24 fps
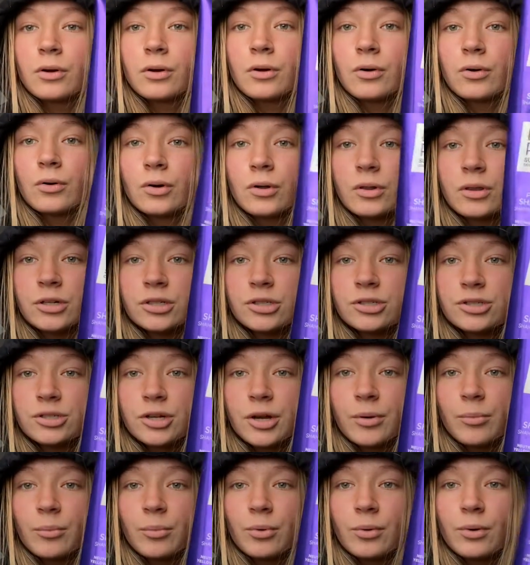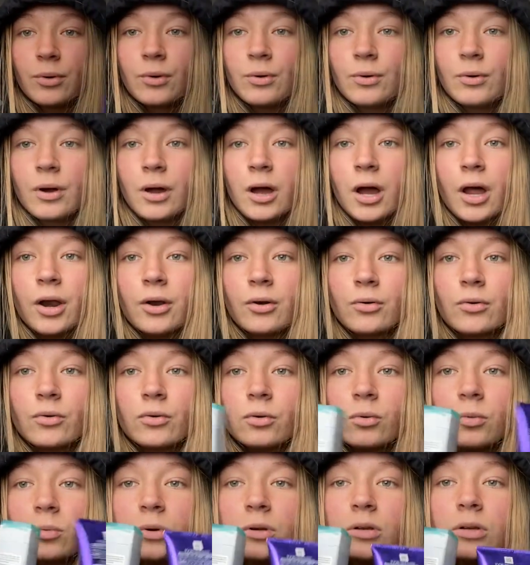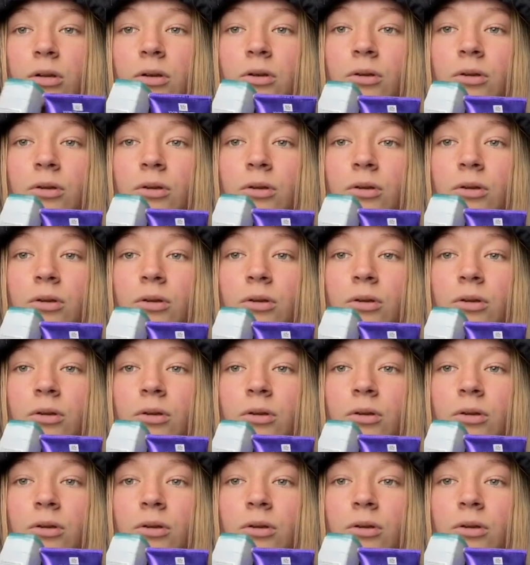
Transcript: or this shampoo, I don't know what one to